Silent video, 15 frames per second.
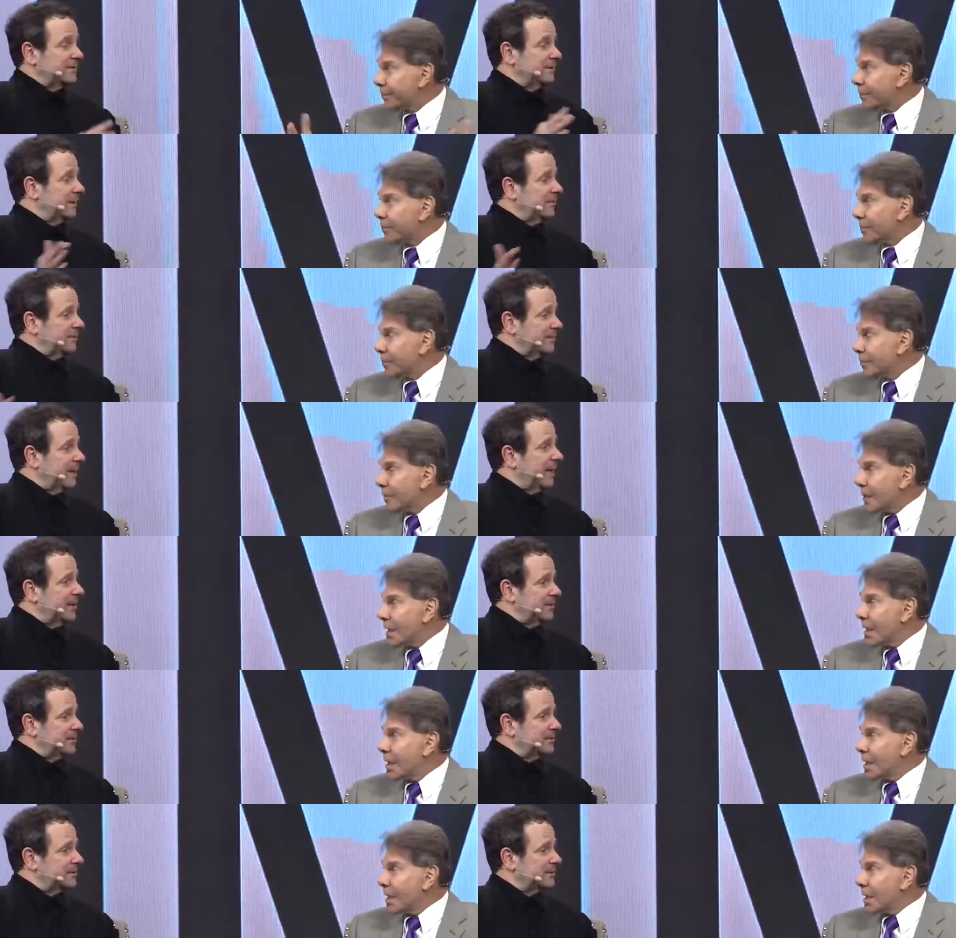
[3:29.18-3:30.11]
Speaker 1: do that with
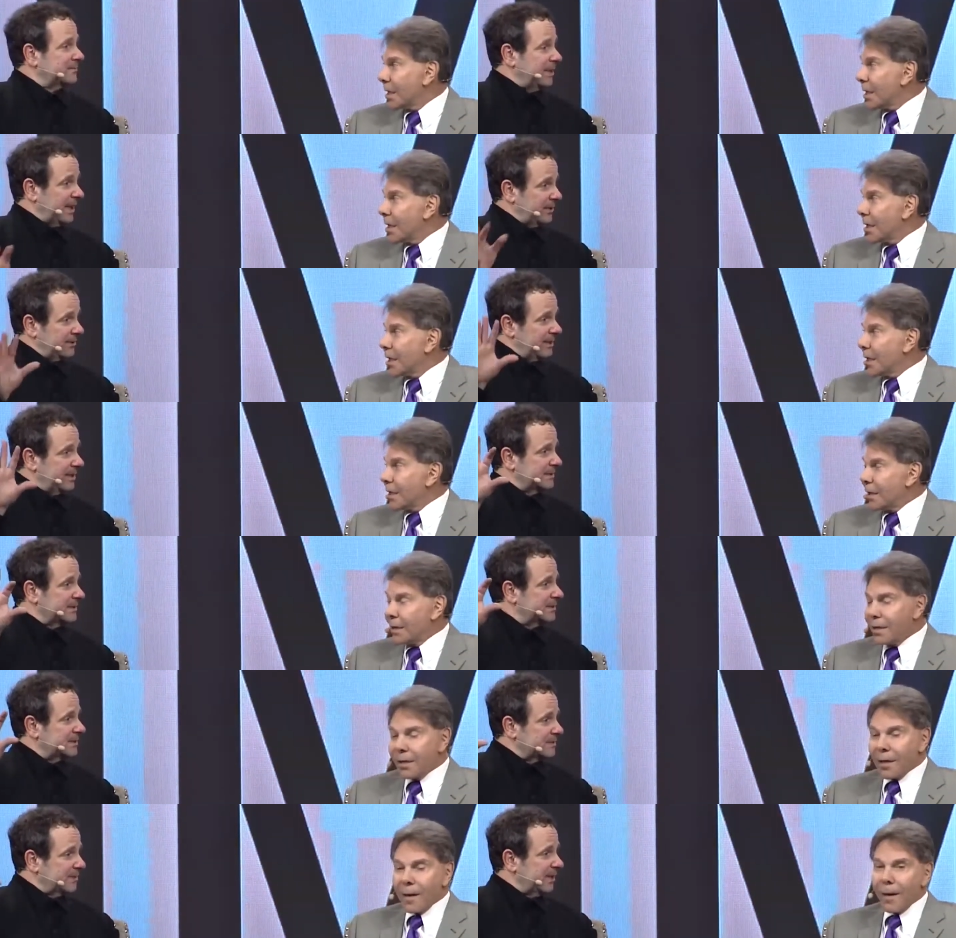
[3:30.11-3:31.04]
banners, banner ads
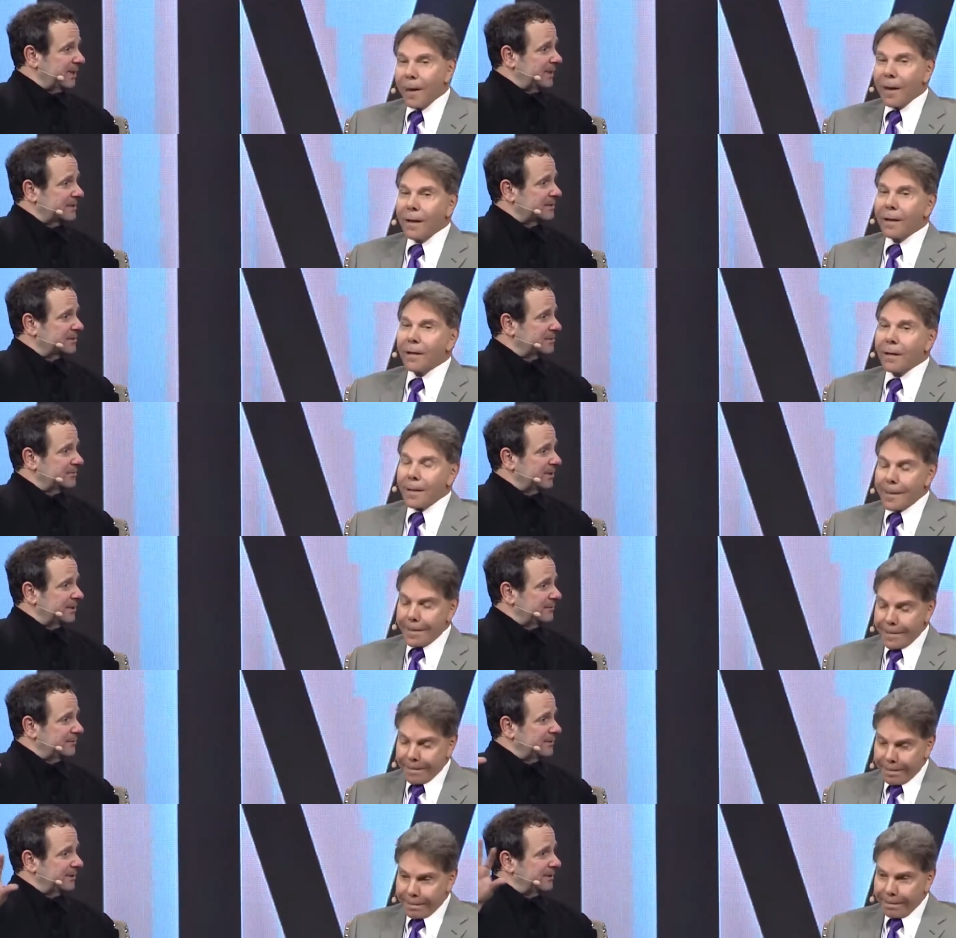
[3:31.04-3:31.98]
and display ads too, right?
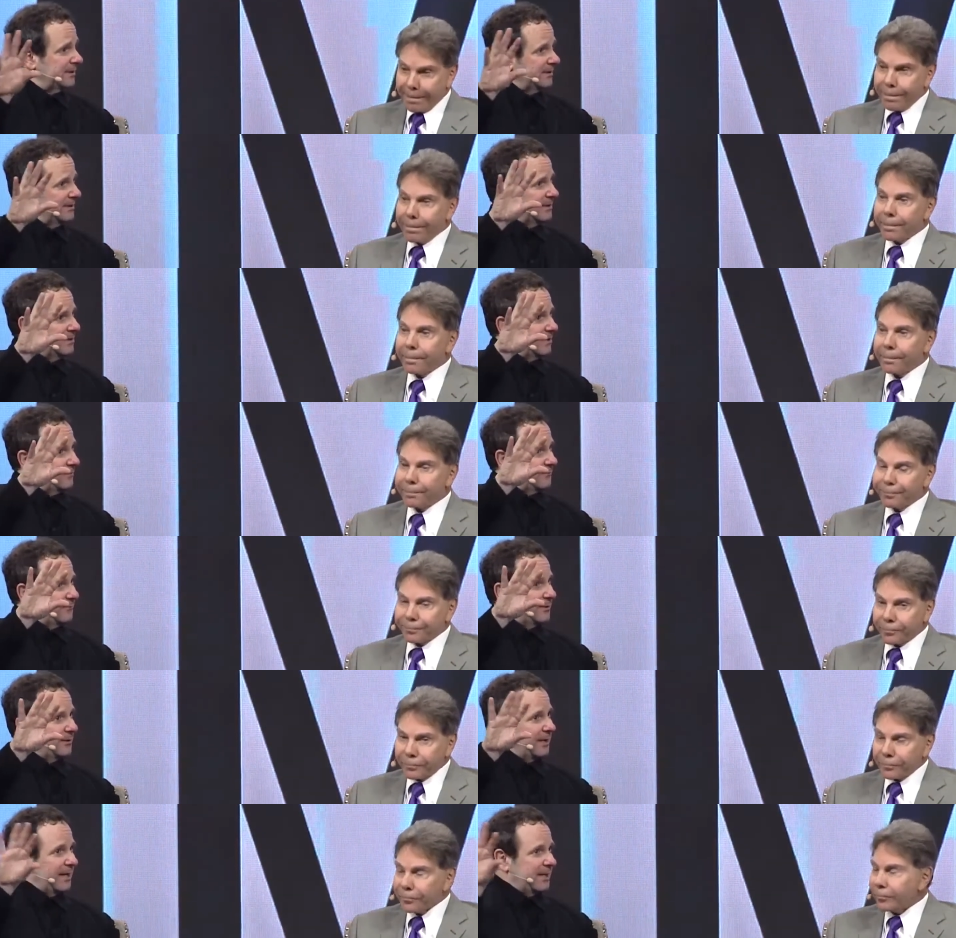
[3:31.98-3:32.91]
If we if
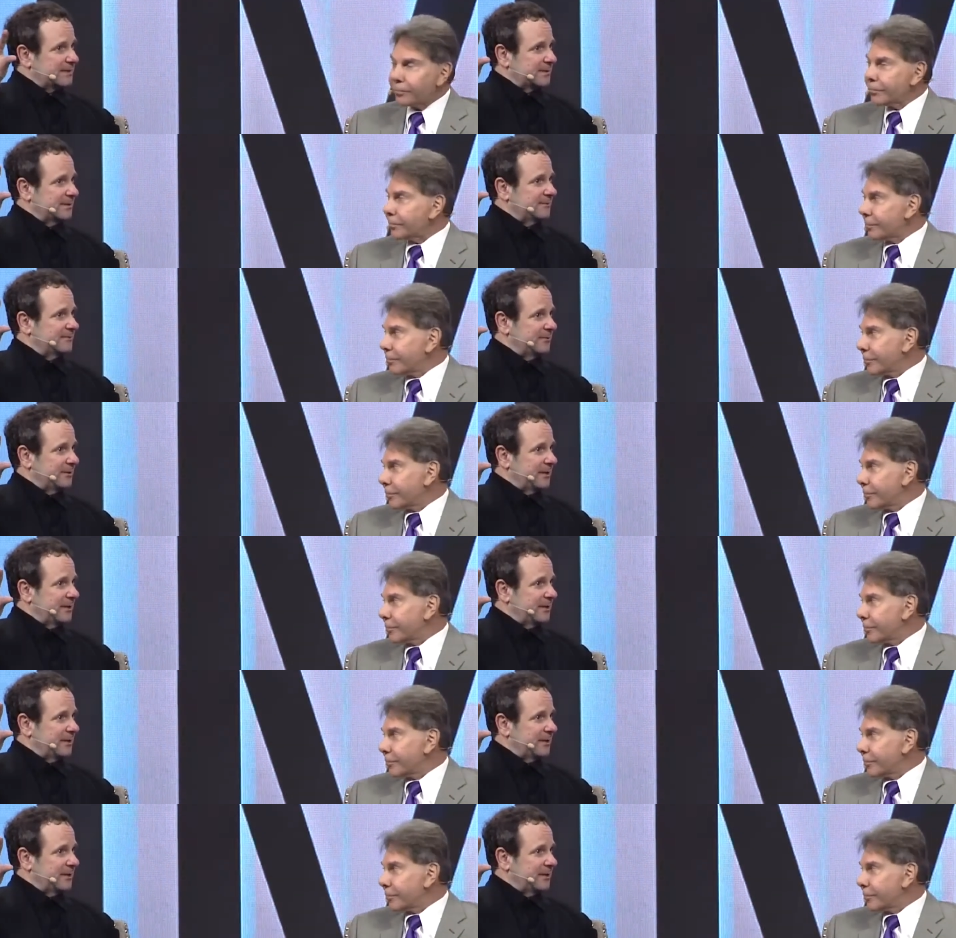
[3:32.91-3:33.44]
we're asking for